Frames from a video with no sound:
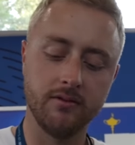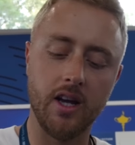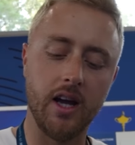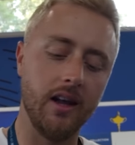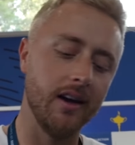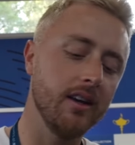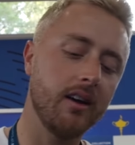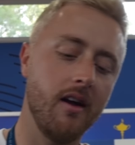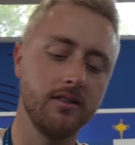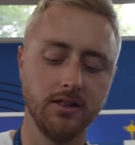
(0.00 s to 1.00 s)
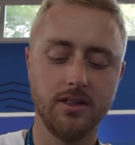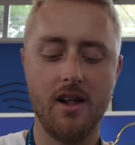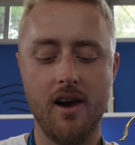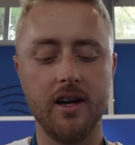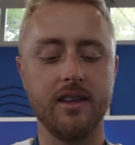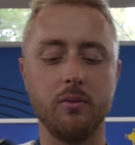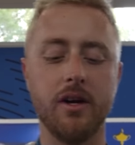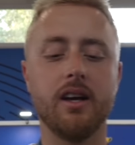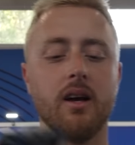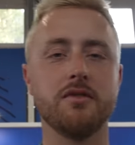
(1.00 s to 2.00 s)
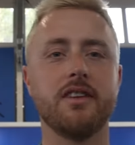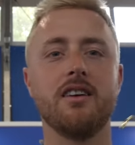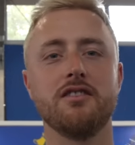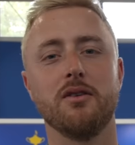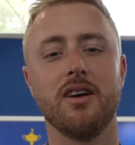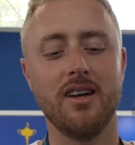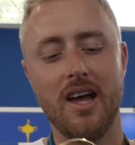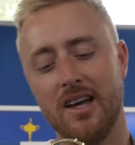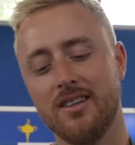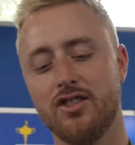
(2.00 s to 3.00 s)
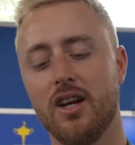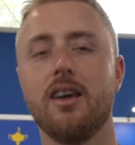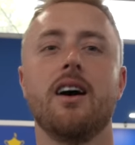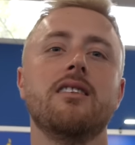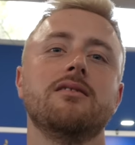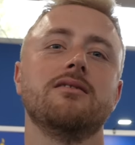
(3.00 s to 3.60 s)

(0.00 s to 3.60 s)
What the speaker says: that I like. And then when it comes down to it, at the checkout...